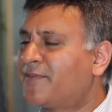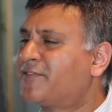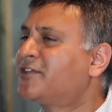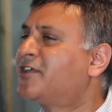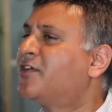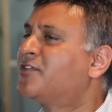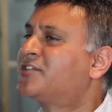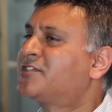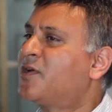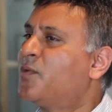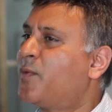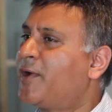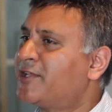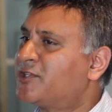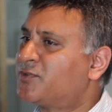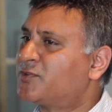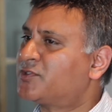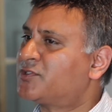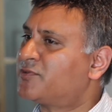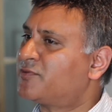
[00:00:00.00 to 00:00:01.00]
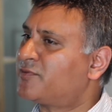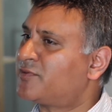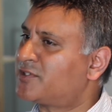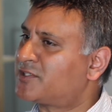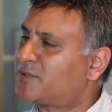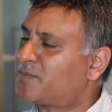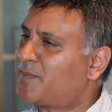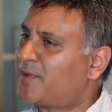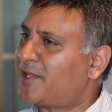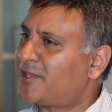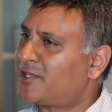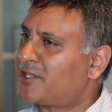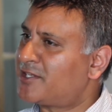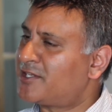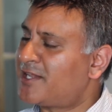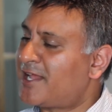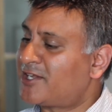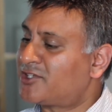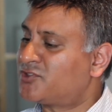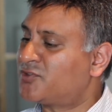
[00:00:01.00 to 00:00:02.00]
have to go some way to explain that
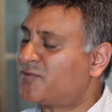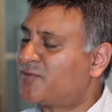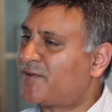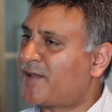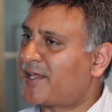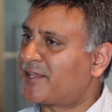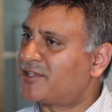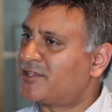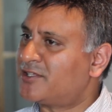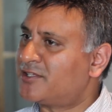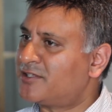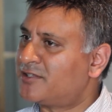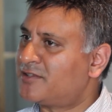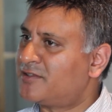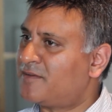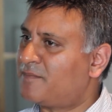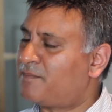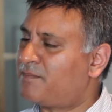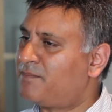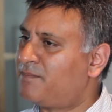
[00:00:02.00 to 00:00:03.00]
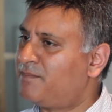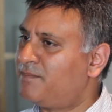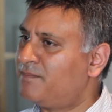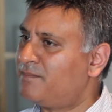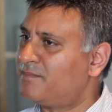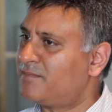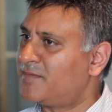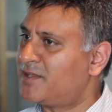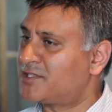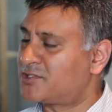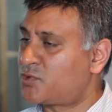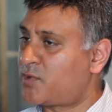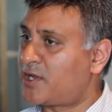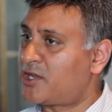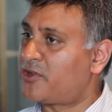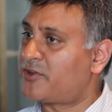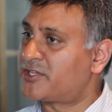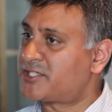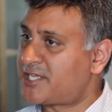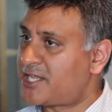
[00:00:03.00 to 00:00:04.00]
in actual fact that there's quite
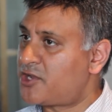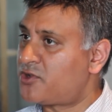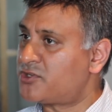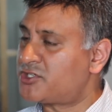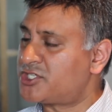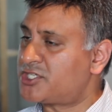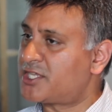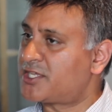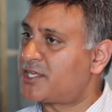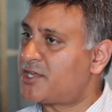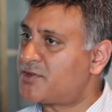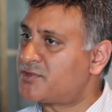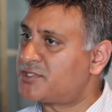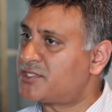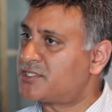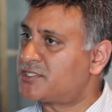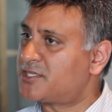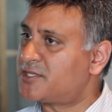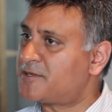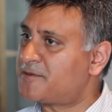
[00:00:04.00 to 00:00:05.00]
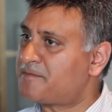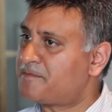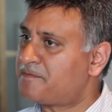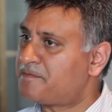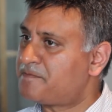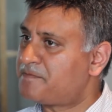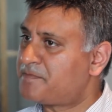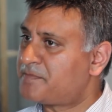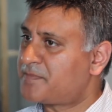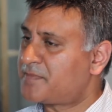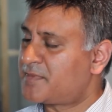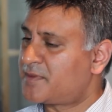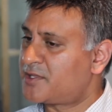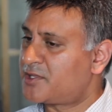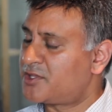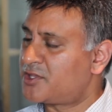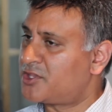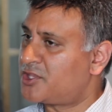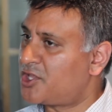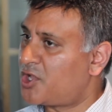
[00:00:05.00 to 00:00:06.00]
a lot of technology that goes into
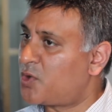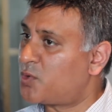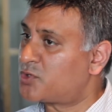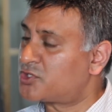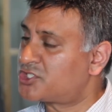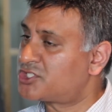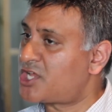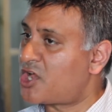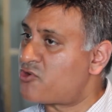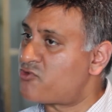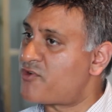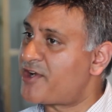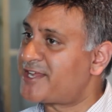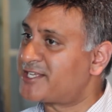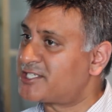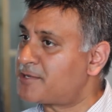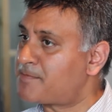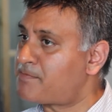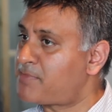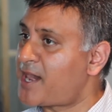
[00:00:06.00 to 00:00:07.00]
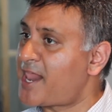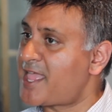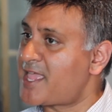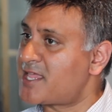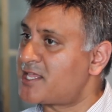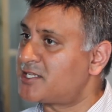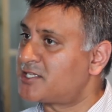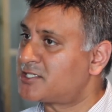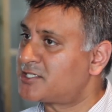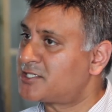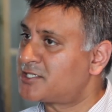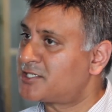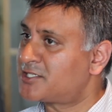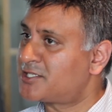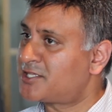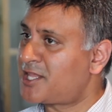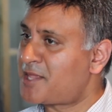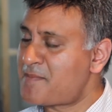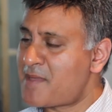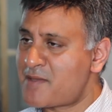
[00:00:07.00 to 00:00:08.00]
the old style razor blades.
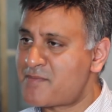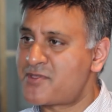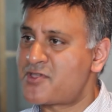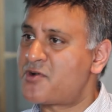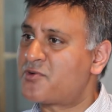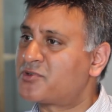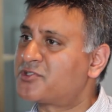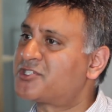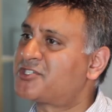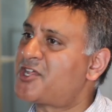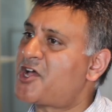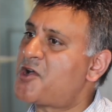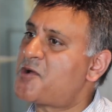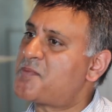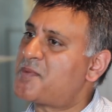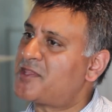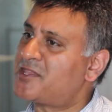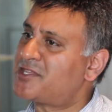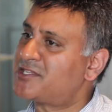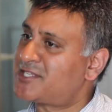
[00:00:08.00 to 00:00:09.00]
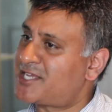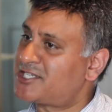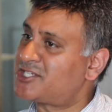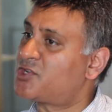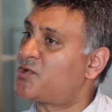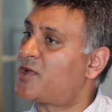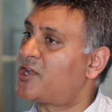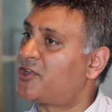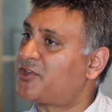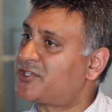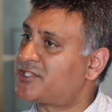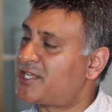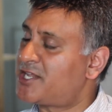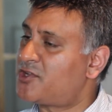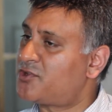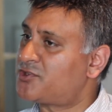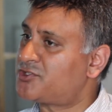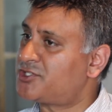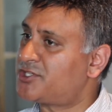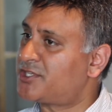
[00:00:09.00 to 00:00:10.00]
They may be old style, but there's actually quite a lot of
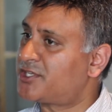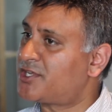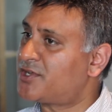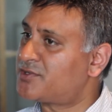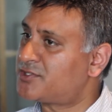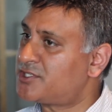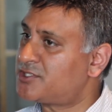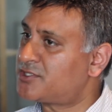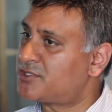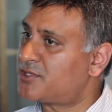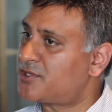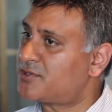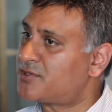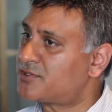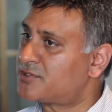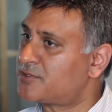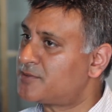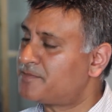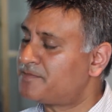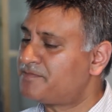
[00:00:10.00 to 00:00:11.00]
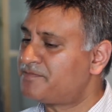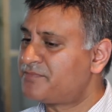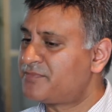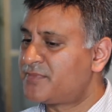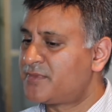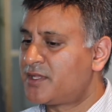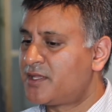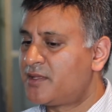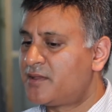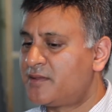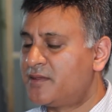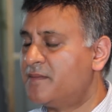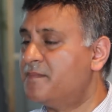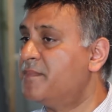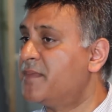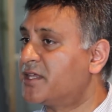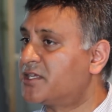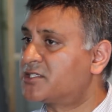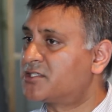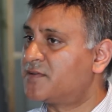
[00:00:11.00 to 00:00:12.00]
technology that goes into those. The
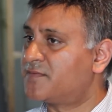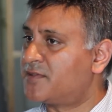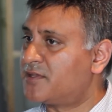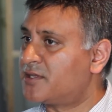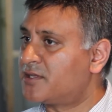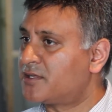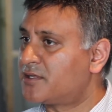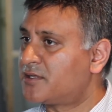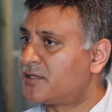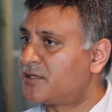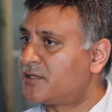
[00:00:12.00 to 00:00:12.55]
mix of the